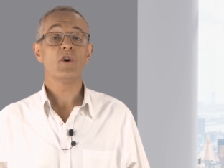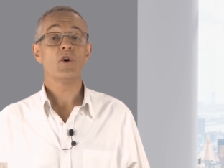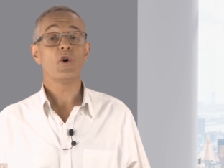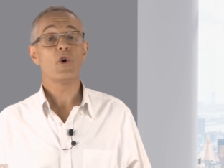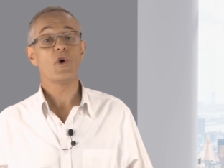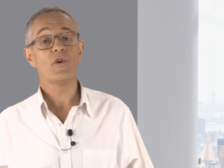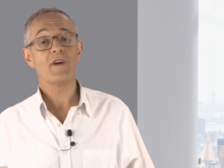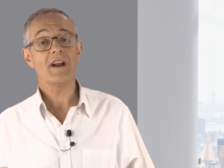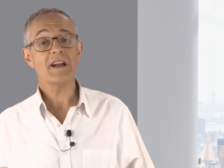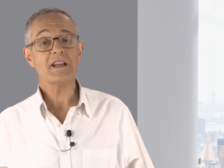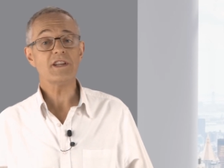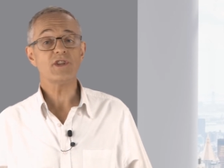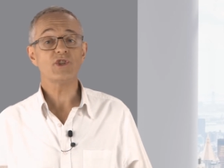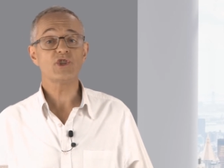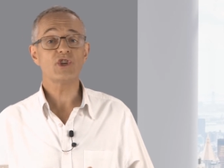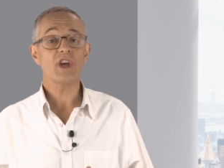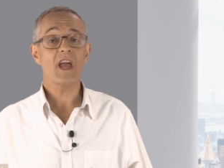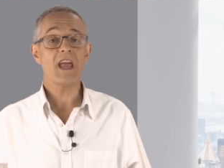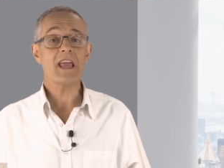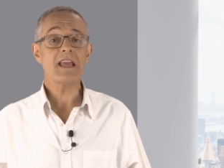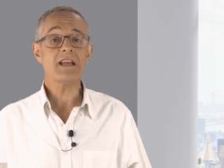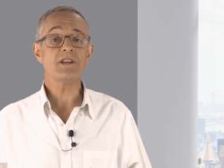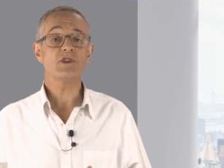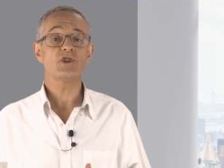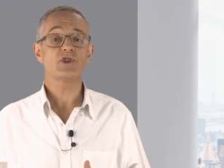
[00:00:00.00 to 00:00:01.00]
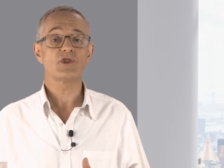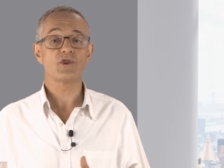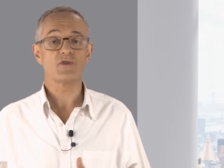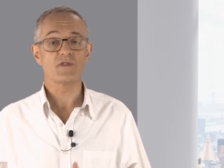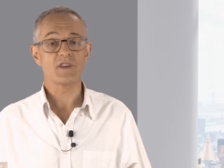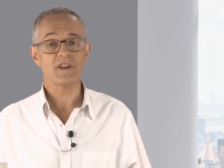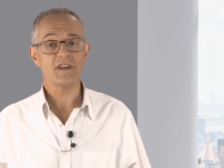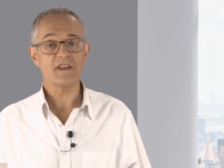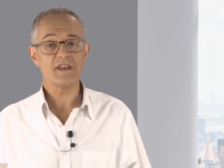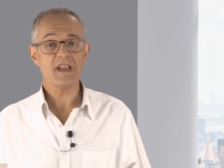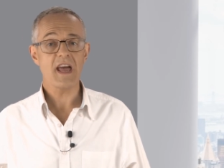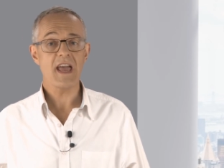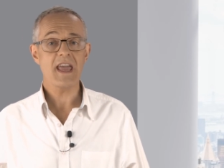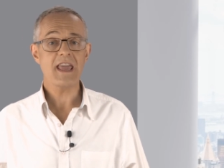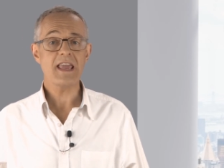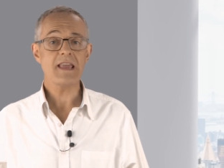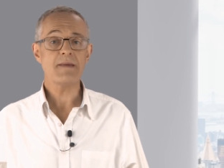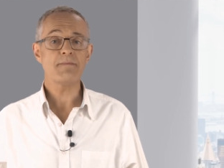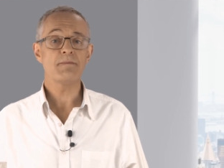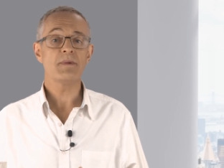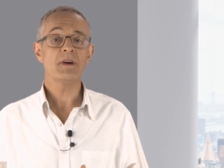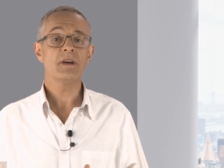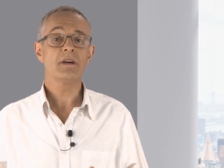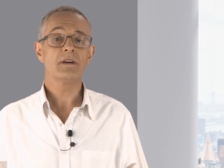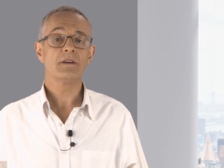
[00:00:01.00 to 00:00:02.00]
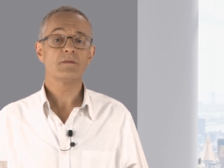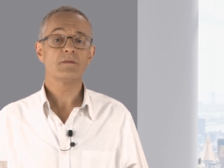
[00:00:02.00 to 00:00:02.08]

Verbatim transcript: or any change to the name,